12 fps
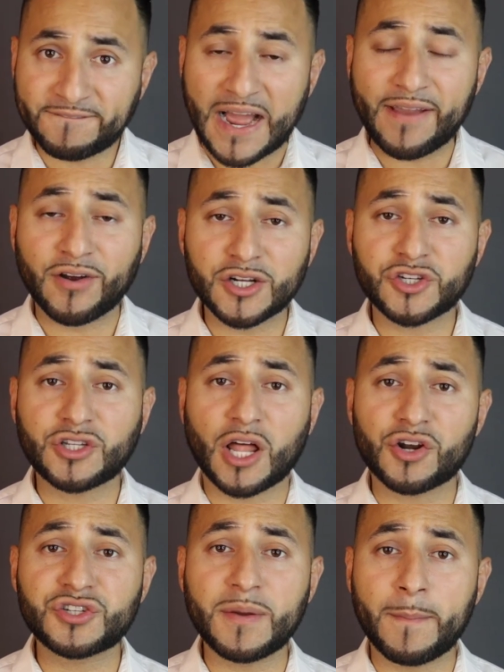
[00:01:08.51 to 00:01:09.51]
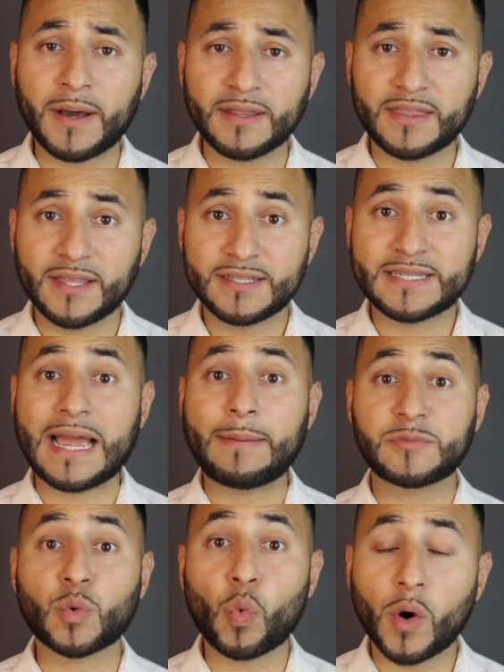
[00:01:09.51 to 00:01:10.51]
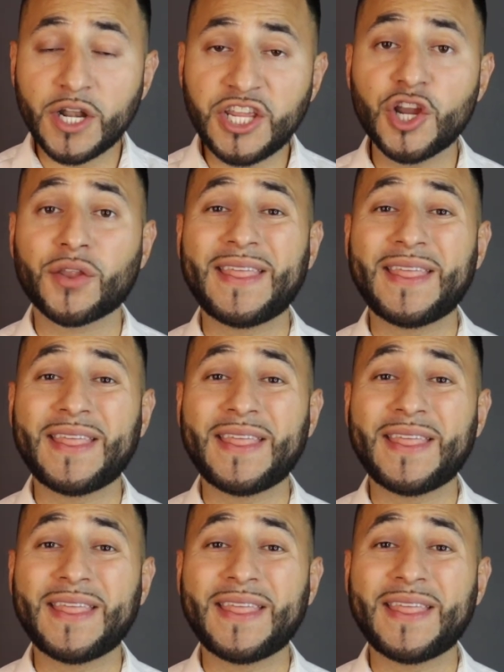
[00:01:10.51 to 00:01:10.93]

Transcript: $500 a month times 1 year,